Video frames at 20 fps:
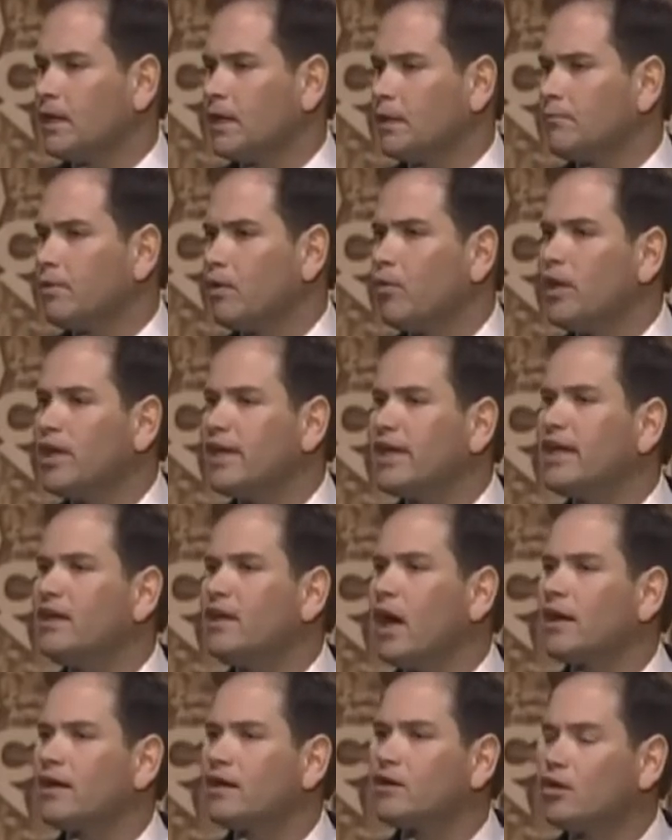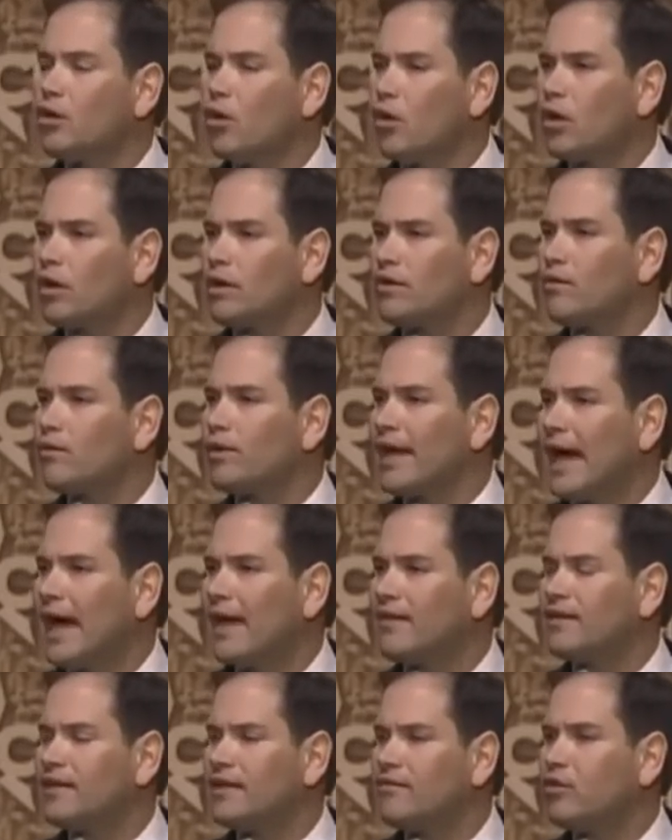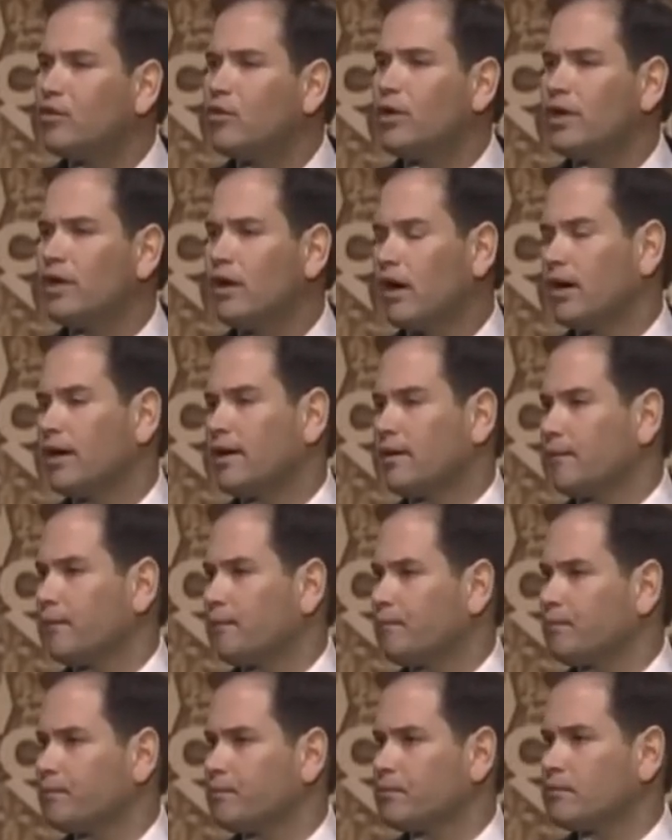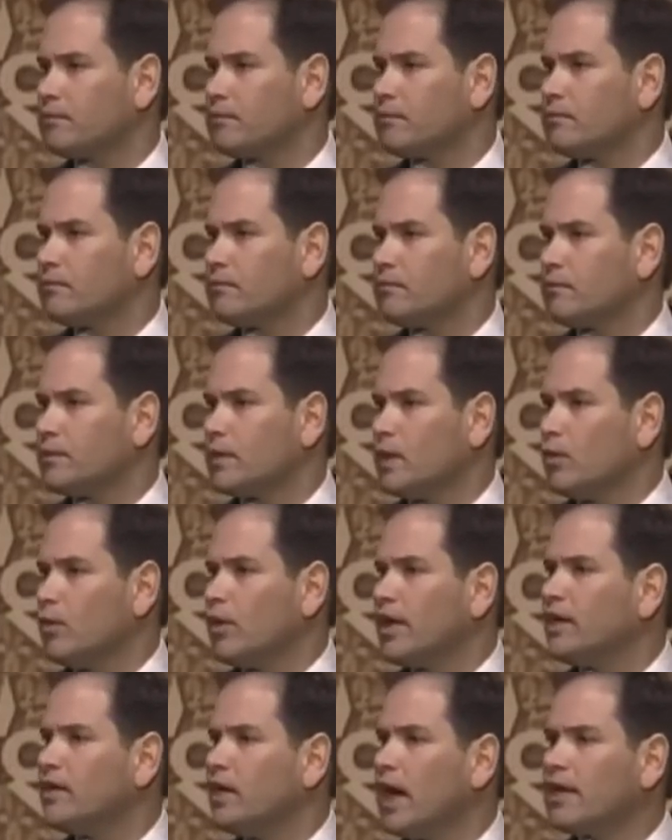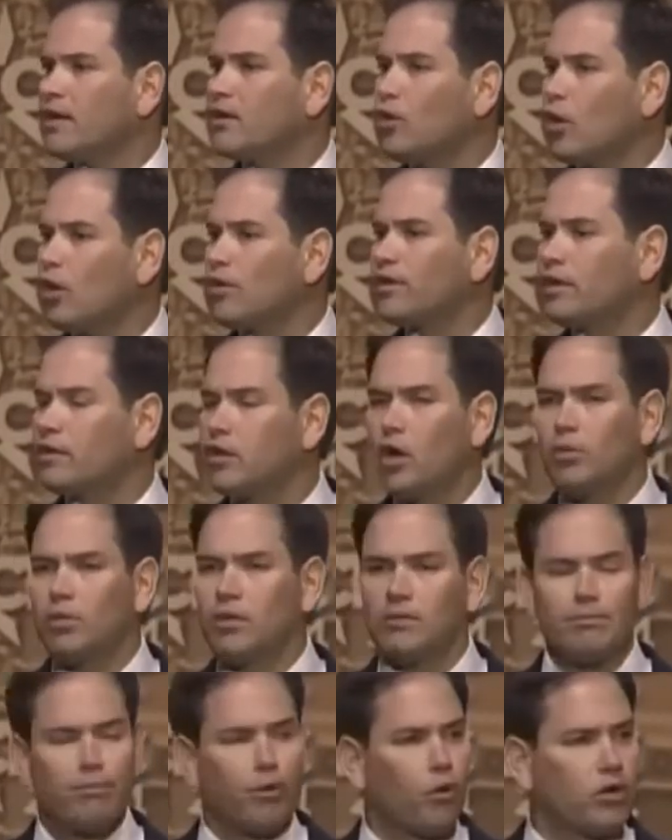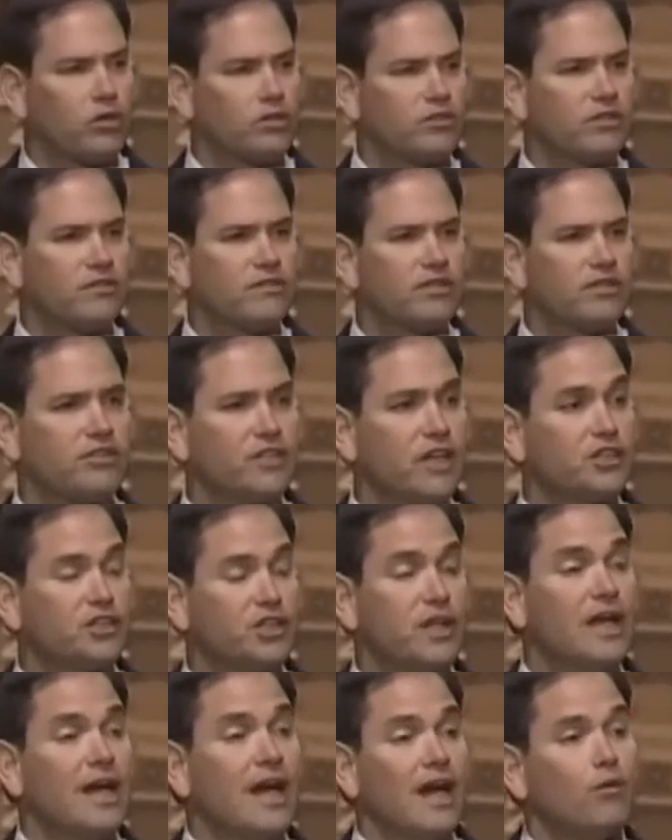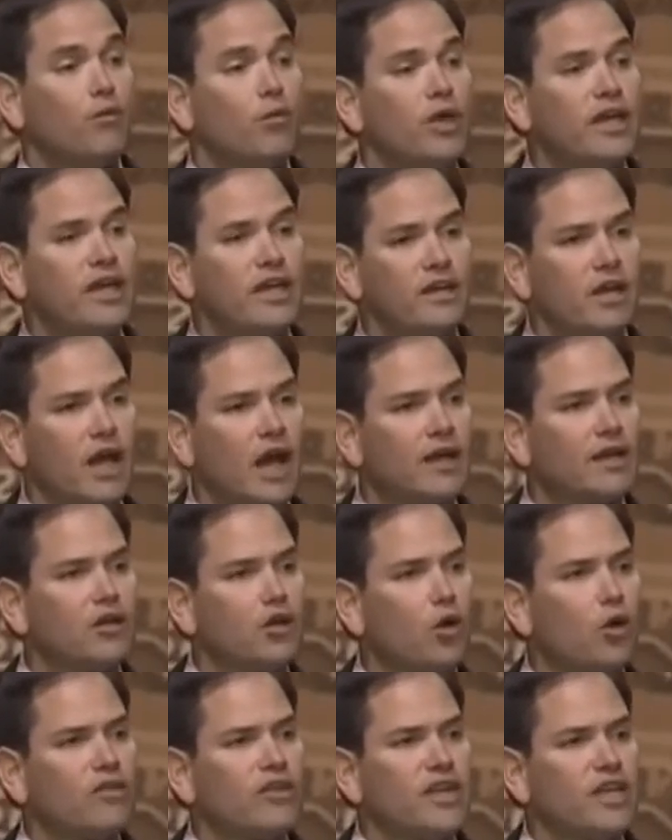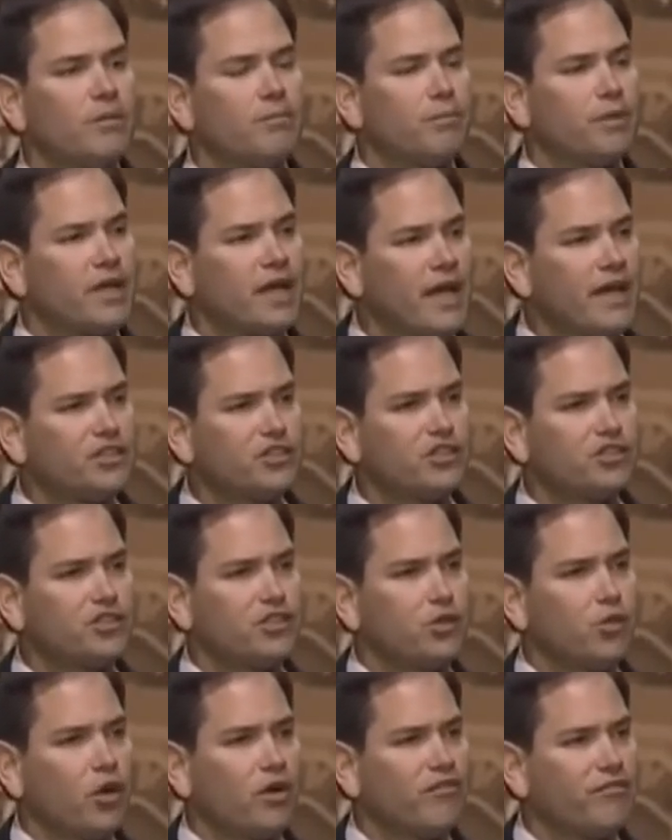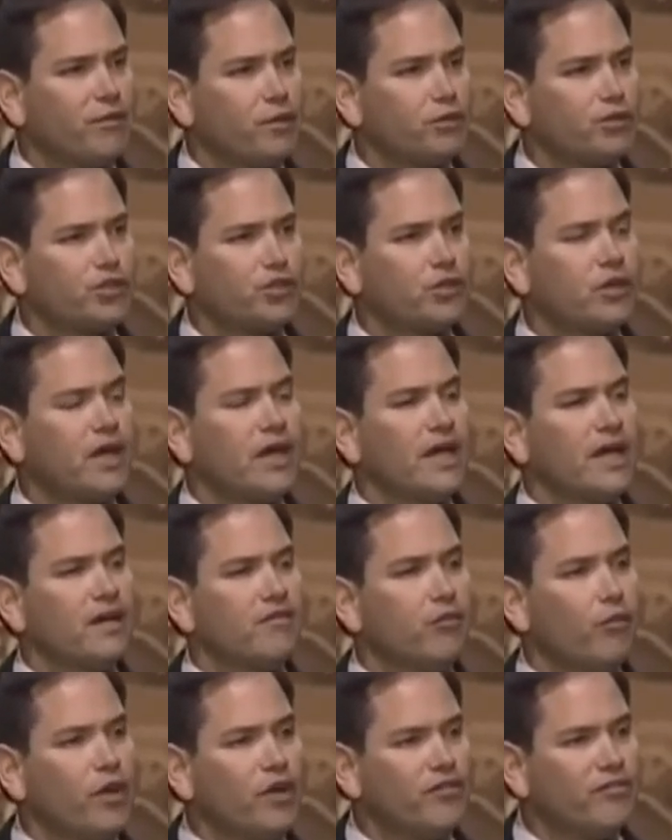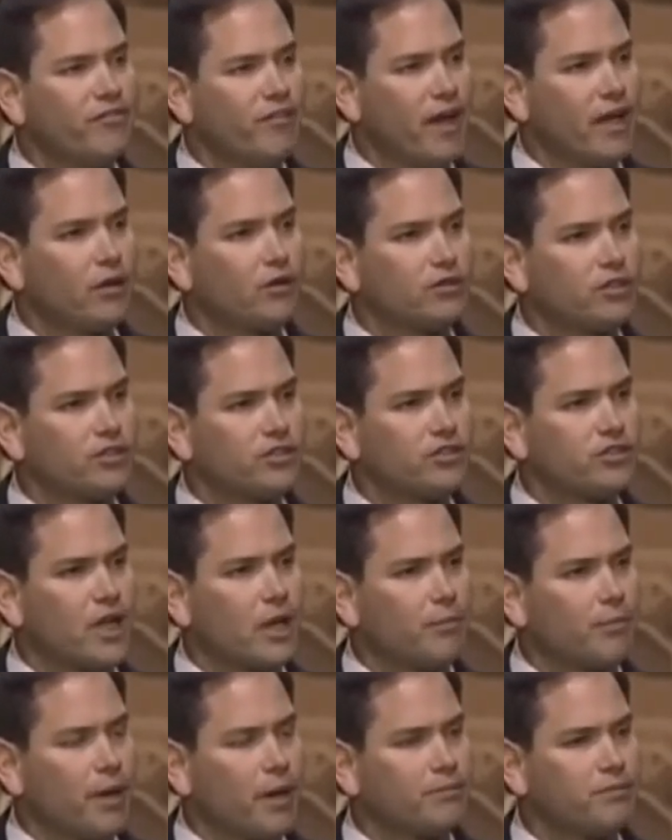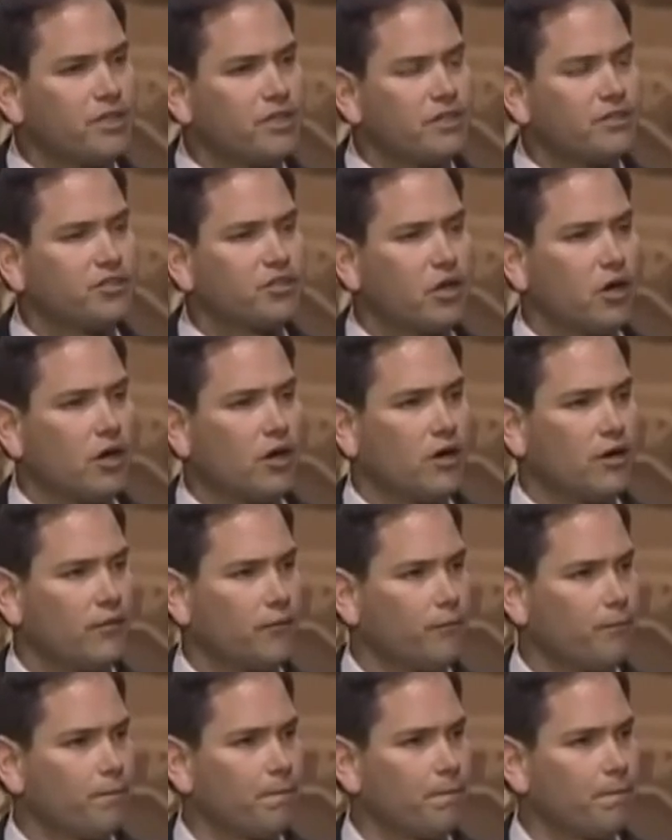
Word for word: But we cannot ignore the reality of who we are. We cannot ignore the global importance of nation, and we cannot ignore the implications to our future if we fail to step up to this call.